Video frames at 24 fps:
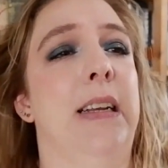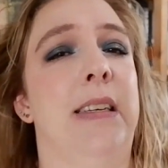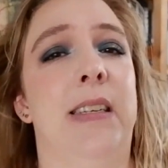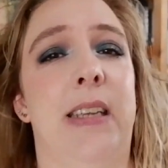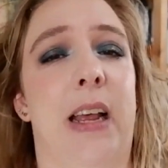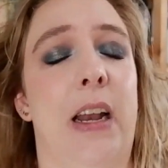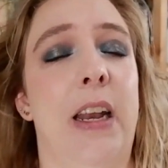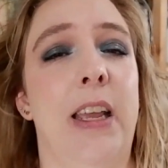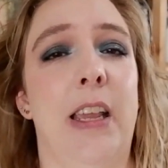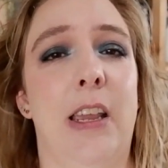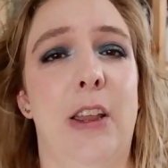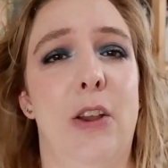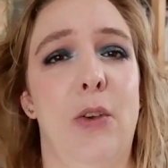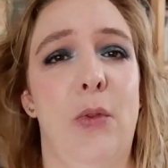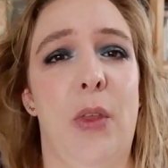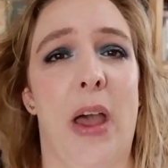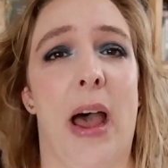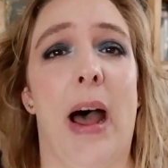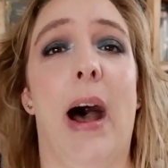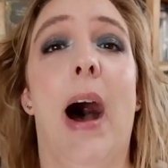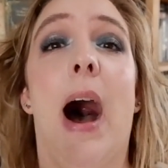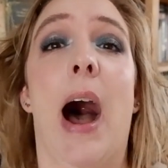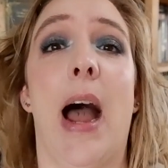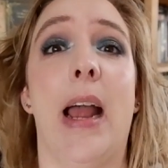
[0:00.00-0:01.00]
telling you
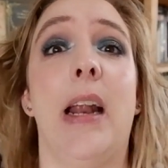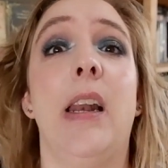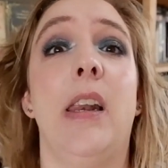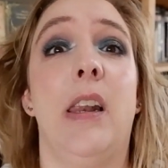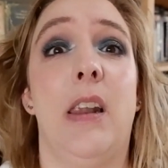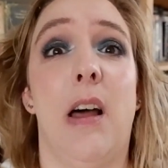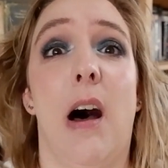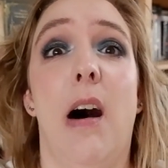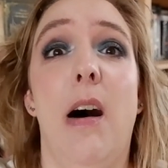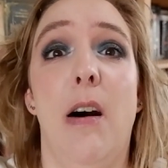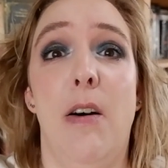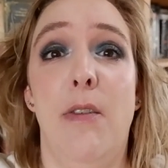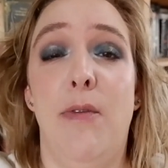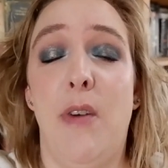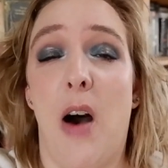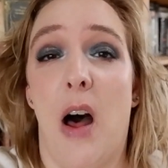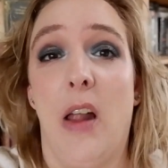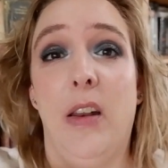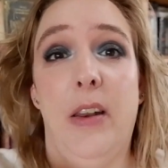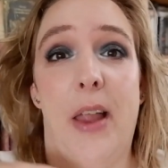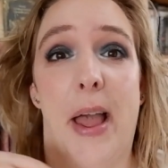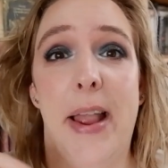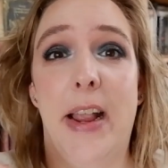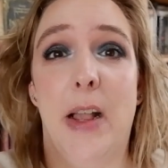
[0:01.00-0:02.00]
that I love
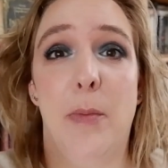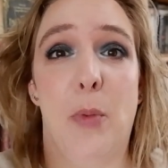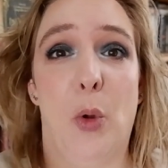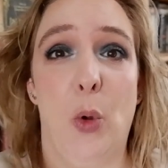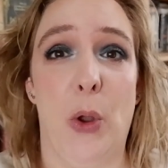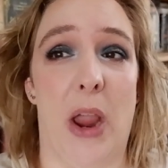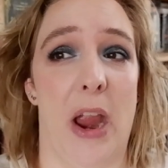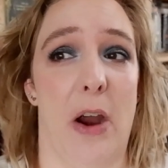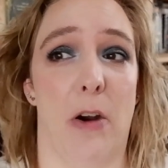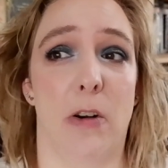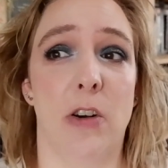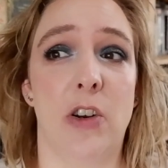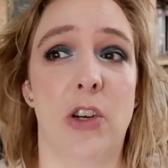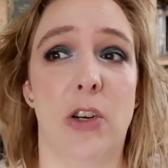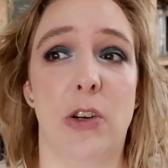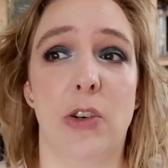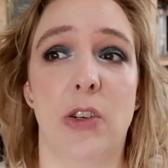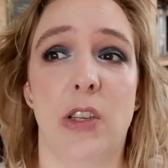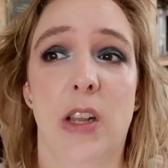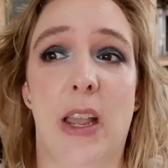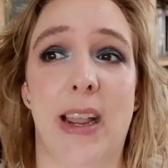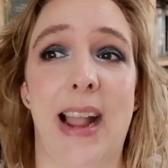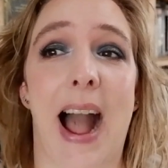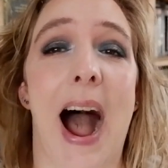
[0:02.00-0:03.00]
unlikable
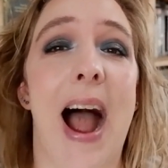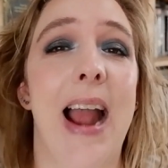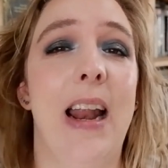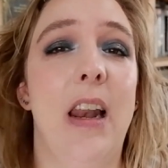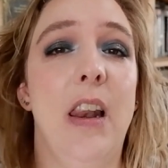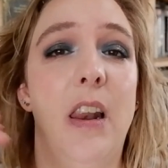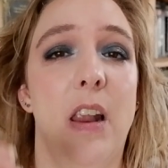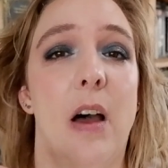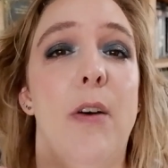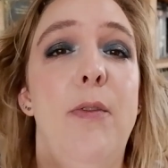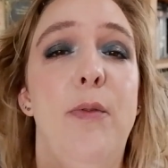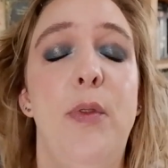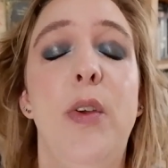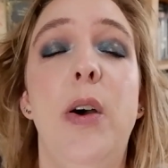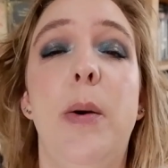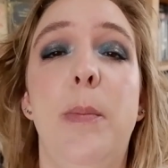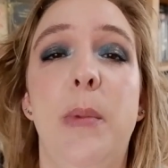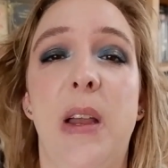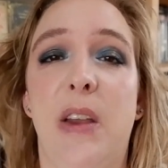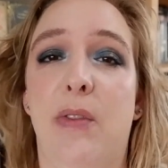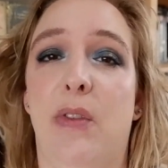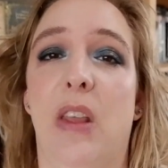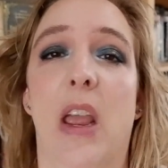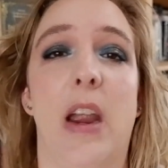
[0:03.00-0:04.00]
characters. Like, I love
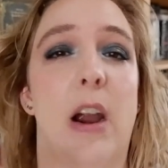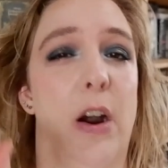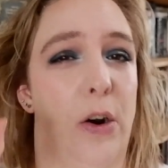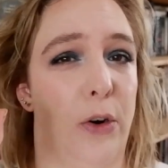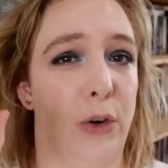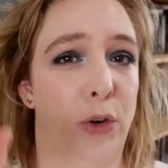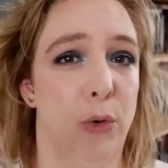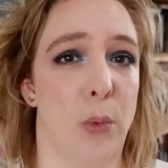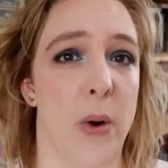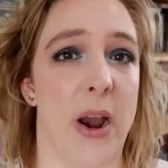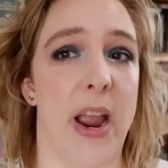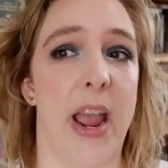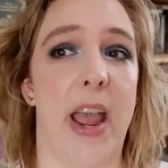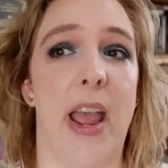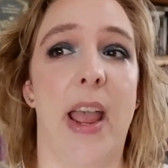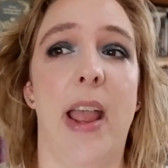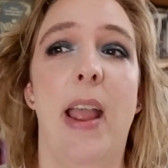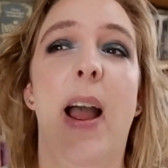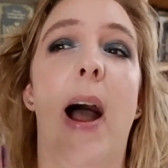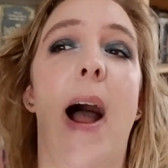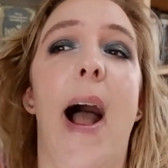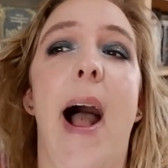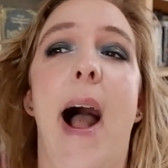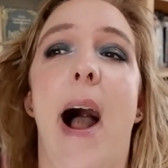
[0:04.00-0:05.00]
them if they are
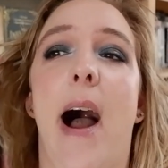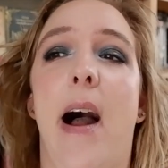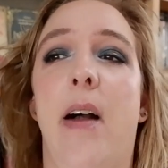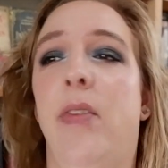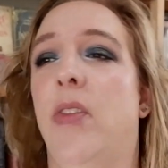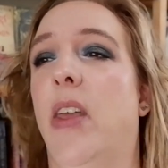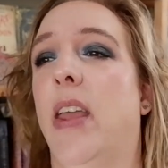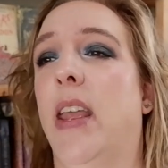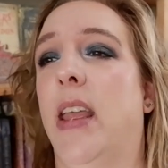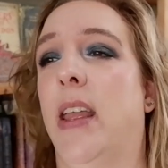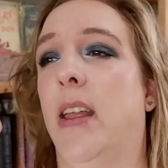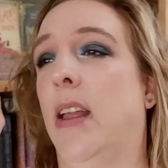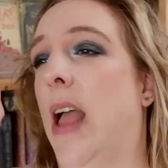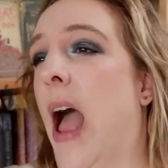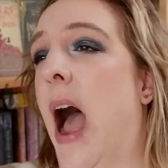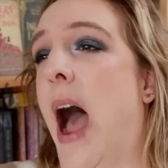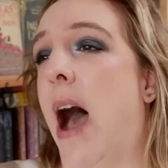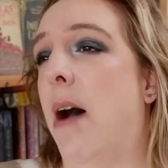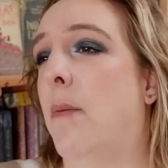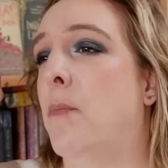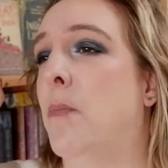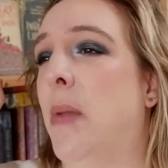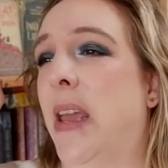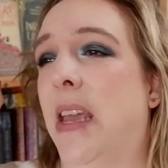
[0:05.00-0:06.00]
gray and they
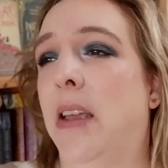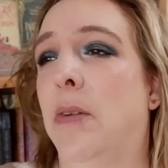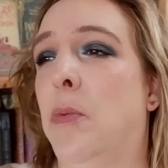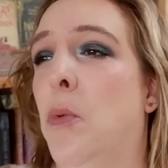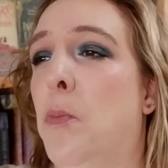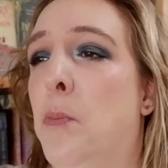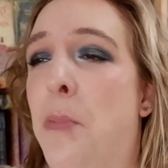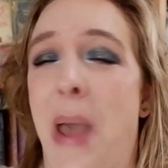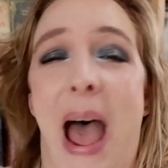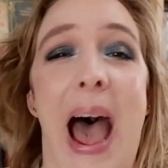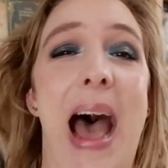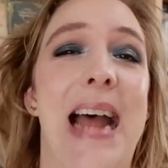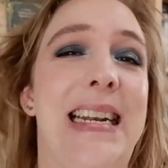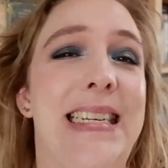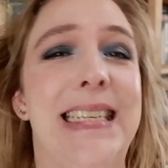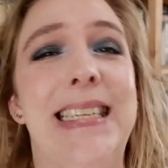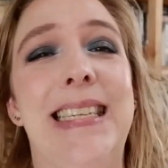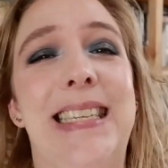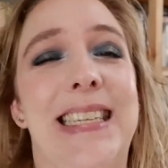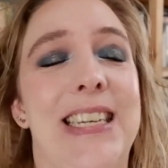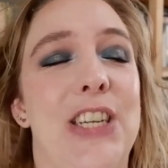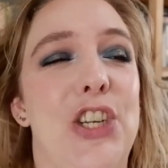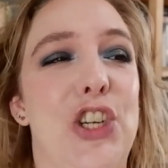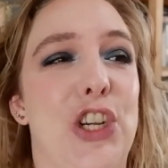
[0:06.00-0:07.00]
make bad
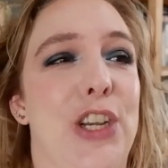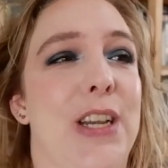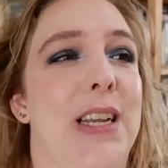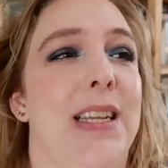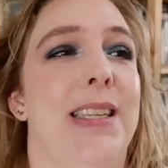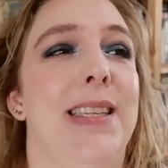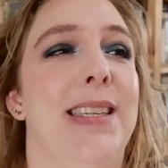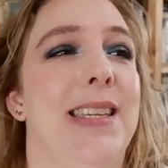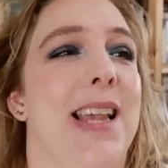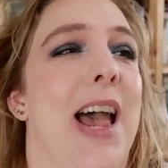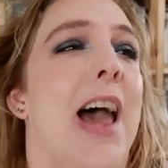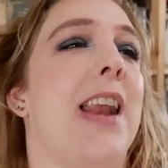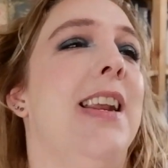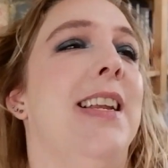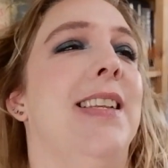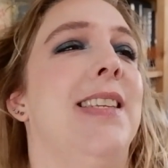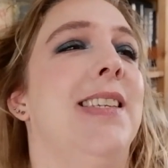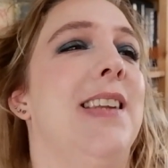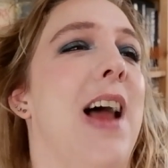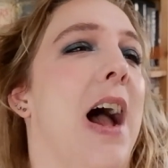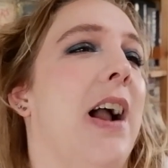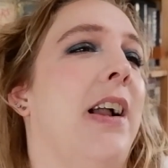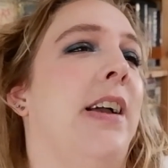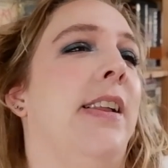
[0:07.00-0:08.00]
decisions and
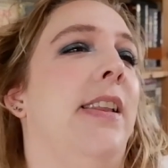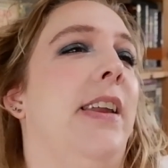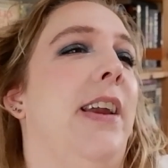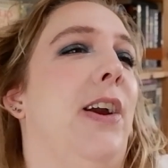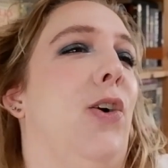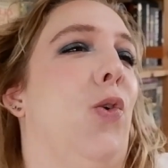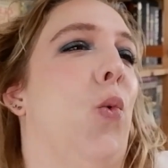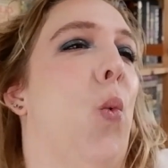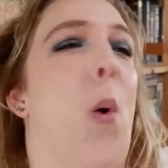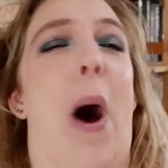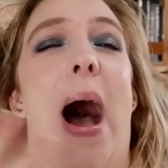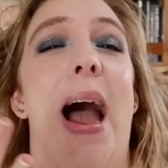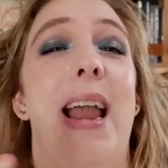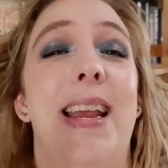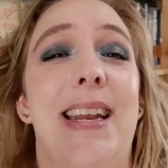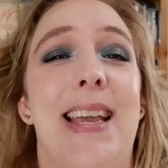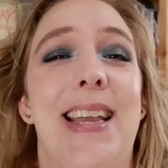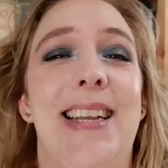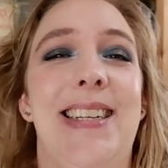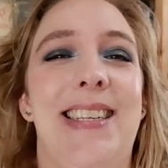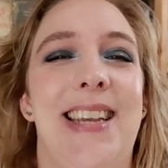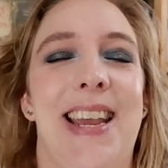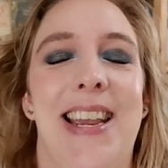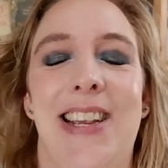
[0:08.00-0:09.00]
it's not clear why
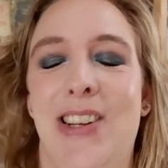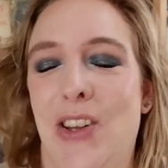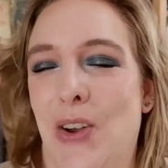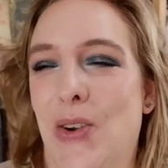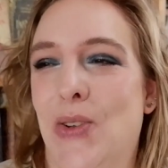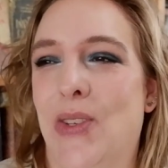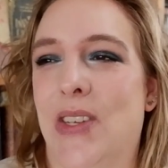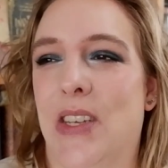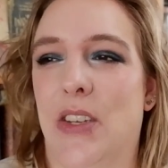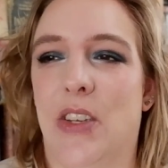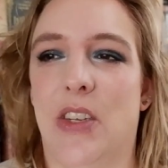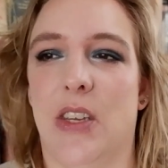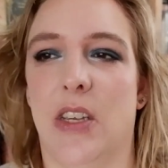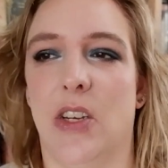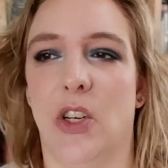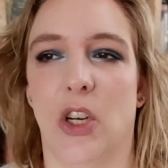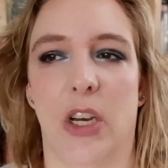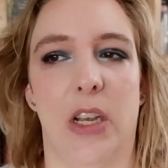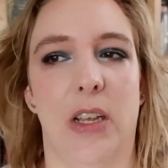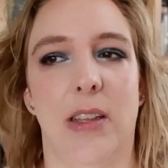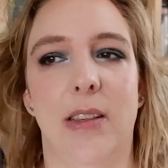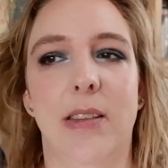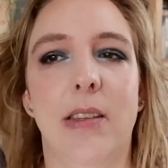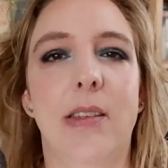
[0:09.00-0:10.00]
they take those
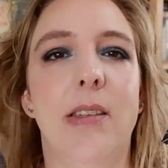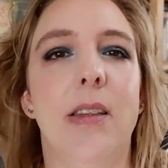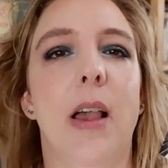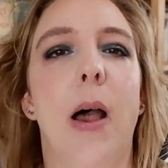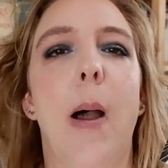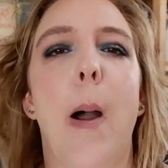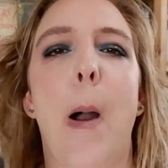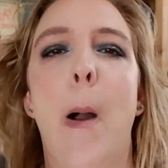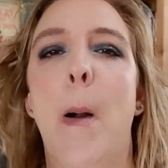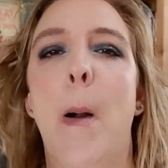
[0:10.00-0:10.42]
decisions.